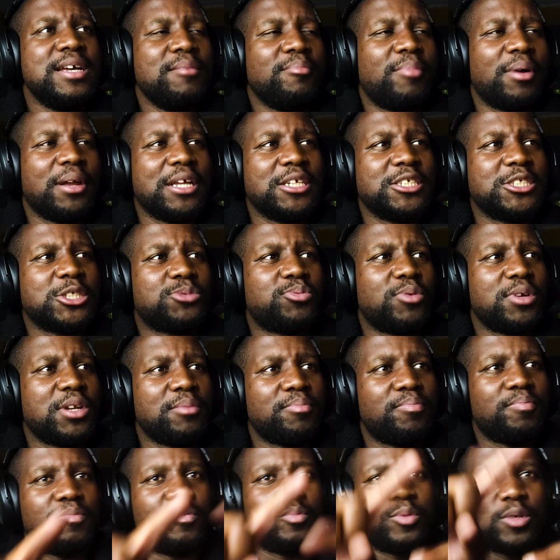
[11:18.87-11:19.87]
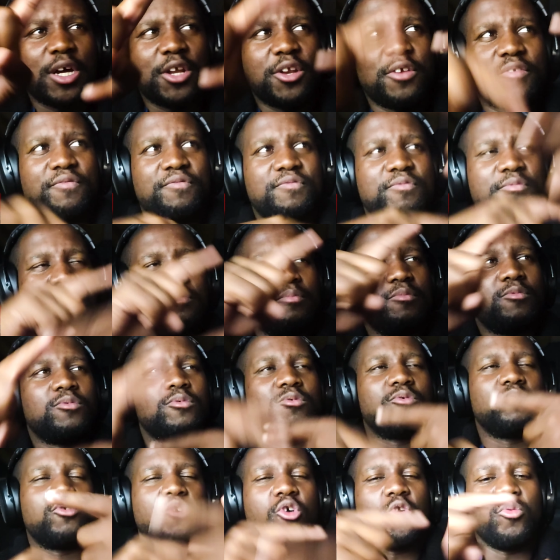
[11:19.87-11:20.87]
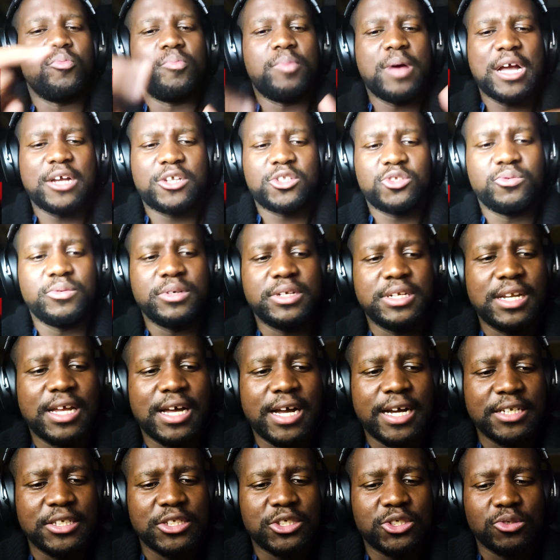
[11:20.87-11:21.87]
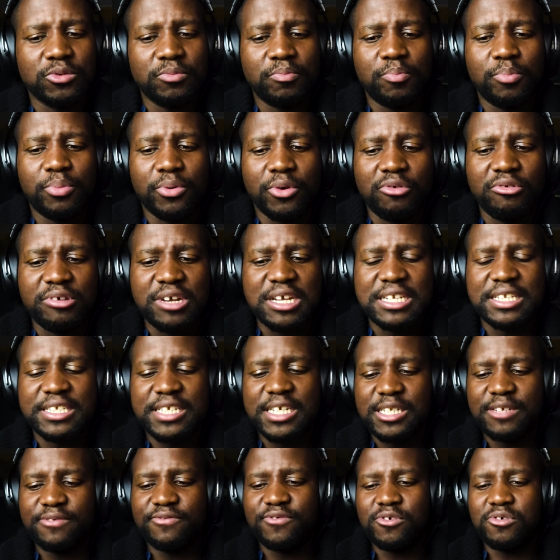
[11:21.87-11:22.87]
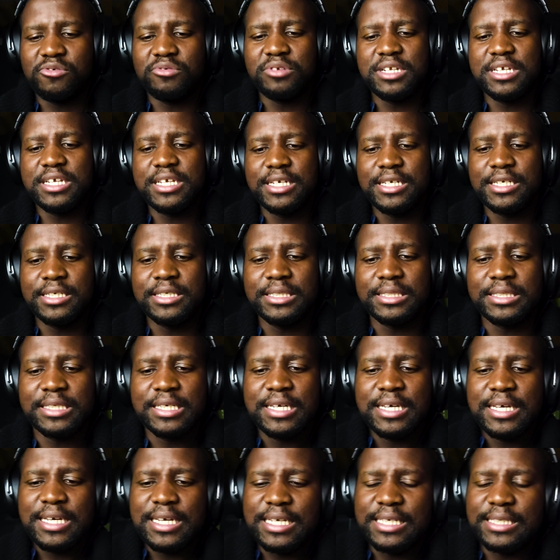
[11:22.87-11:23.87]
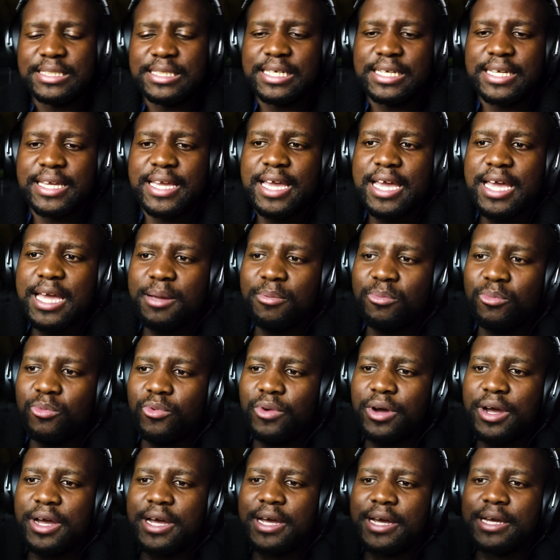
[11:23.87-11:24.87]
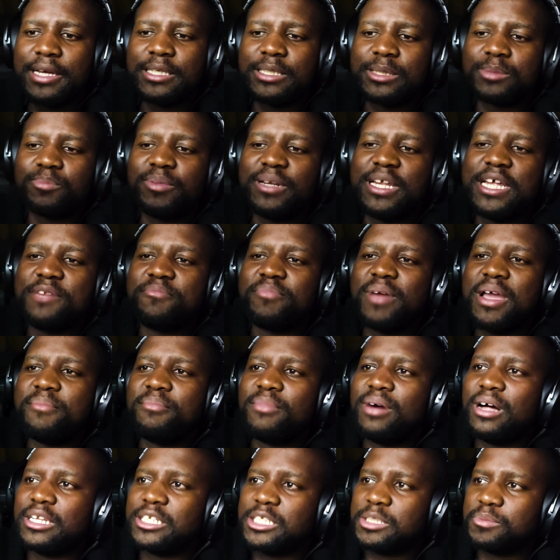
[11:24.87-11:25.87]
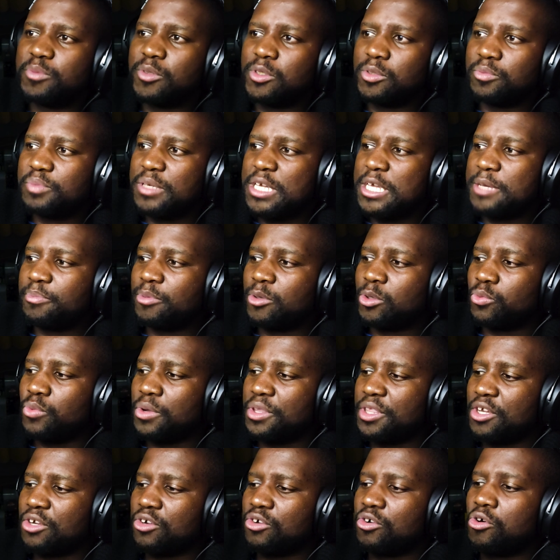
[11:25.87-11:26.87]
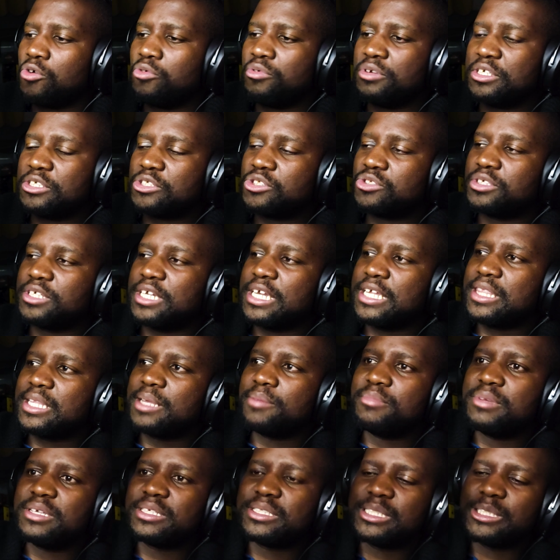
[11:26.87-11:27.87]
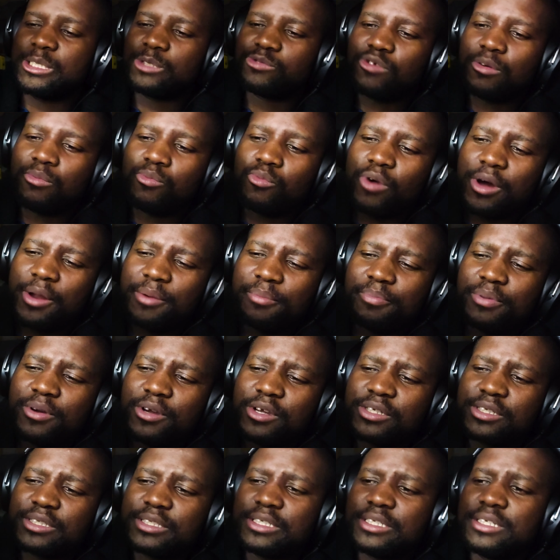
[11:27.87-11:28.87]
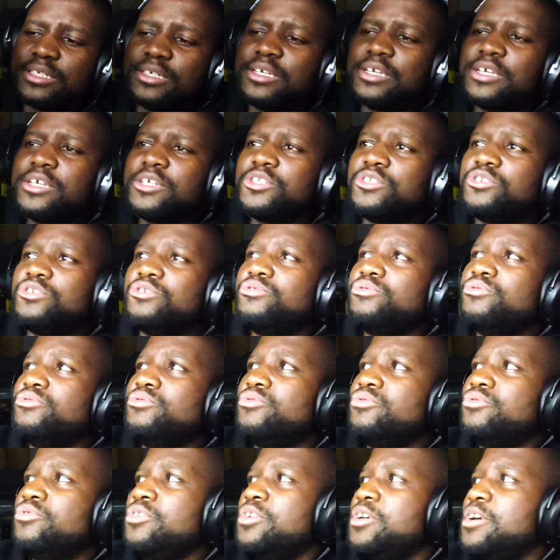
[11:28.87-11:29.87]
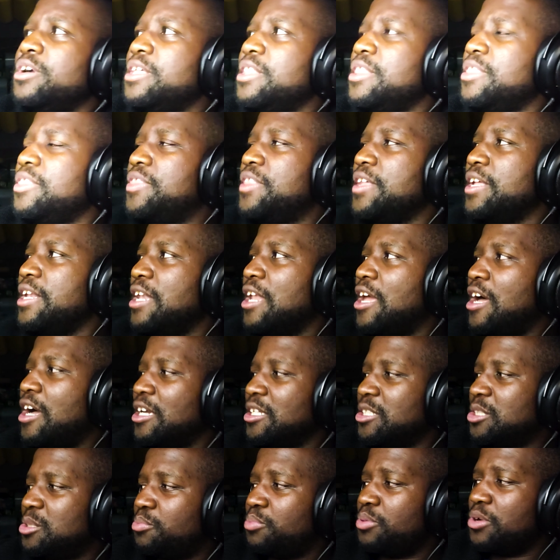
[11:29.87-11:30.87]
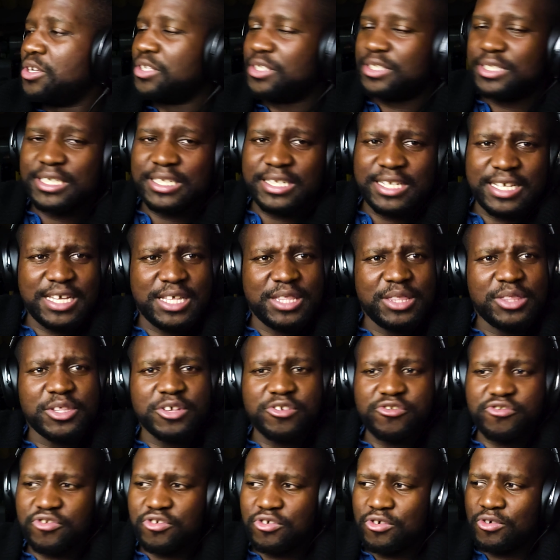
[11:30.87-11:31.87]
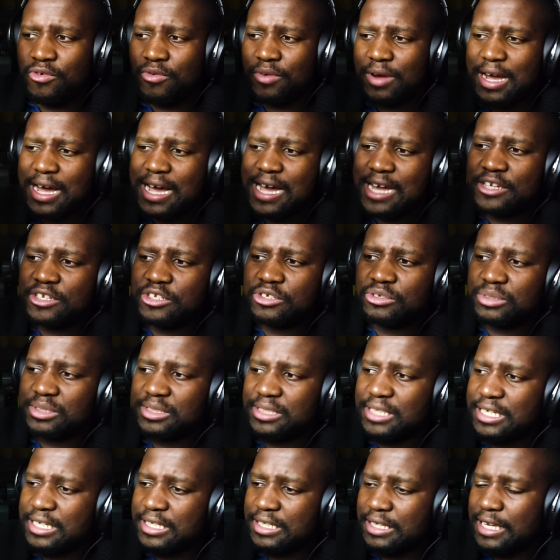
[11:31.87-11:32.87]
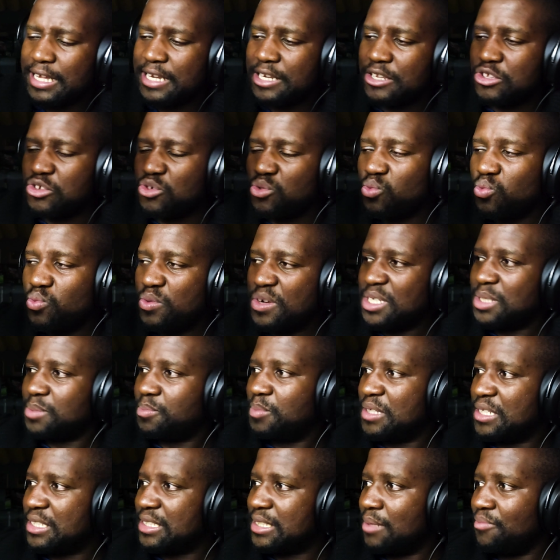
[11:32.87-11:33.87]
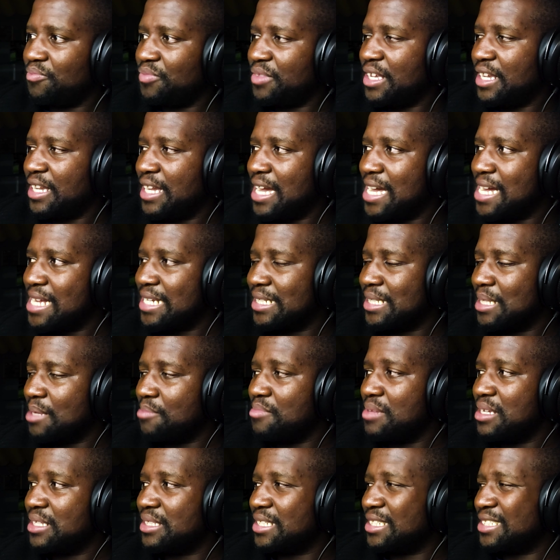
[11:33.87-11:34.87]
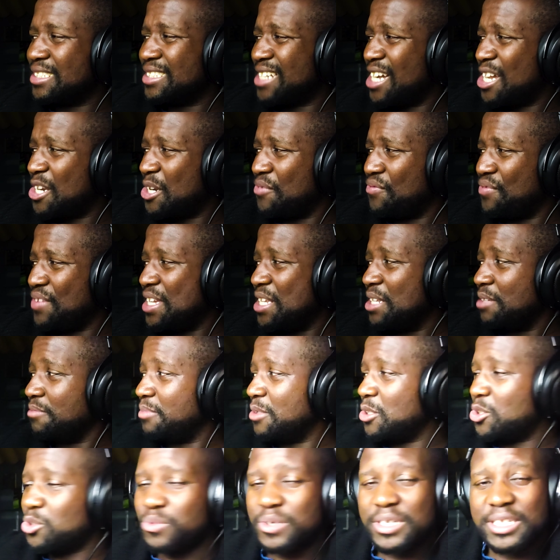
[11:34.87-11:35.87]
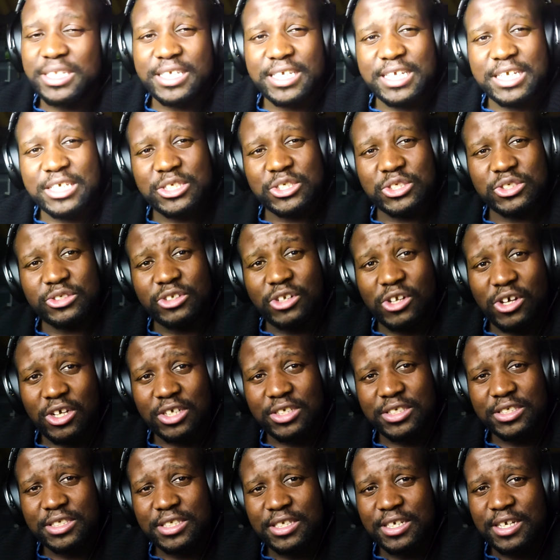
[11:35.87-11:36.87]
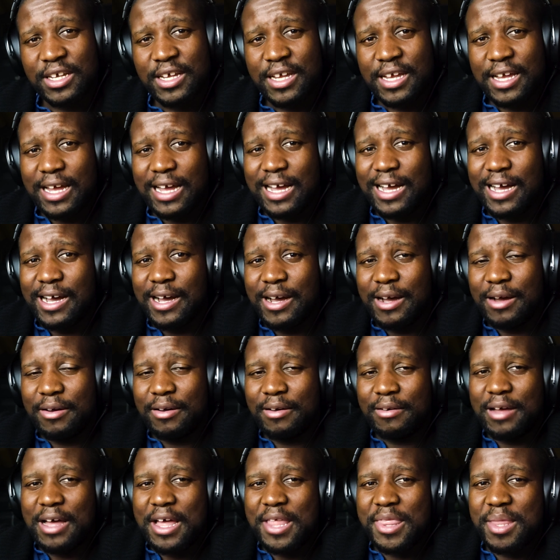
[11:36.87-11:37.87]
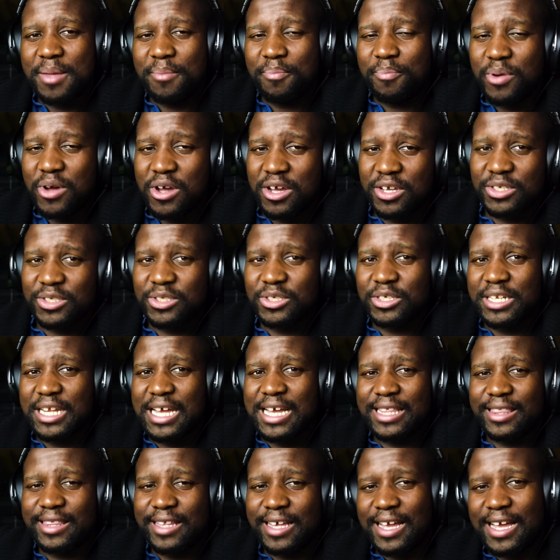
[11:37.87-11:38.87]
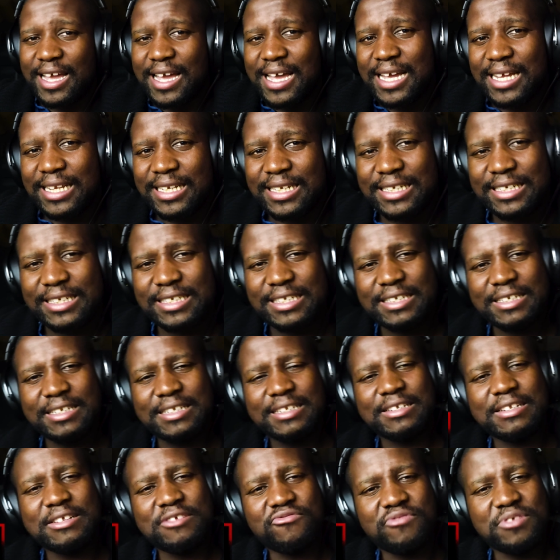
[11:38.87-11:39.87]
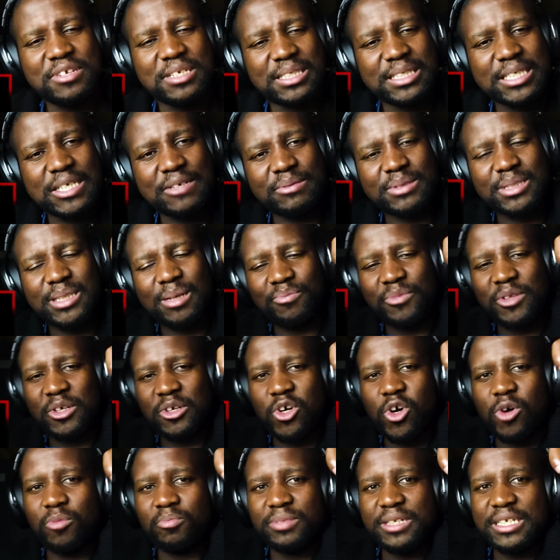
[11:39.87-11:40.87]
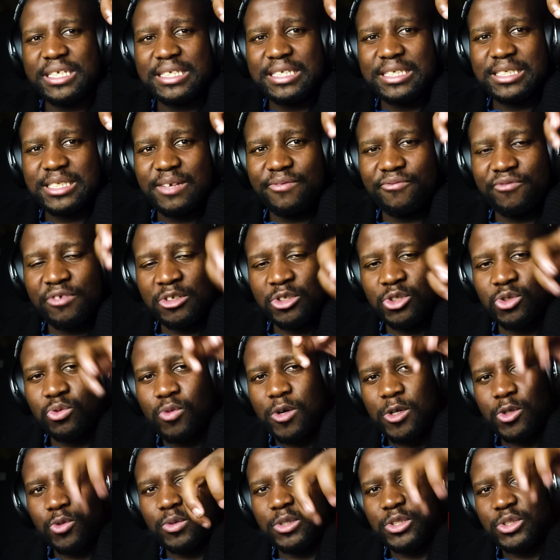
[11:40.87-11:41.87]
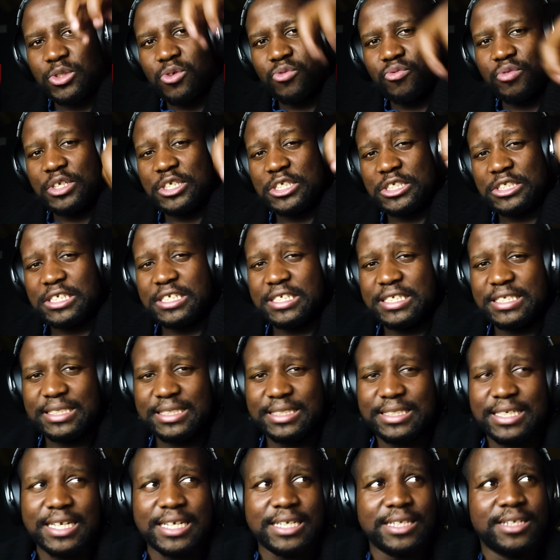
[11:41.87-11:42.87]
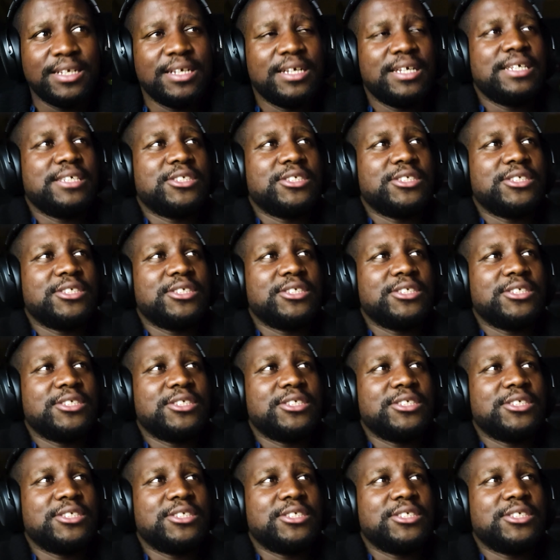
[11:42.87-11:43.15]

But I just want to kind of go back to a line so broken telephone is is a game where it's played by multiple people where the goal is to get the message from one person to the last person in the row and you say and you whisper something and the message kind of in between gets lost uh, and the person at the end receive something completely different to what was originally said.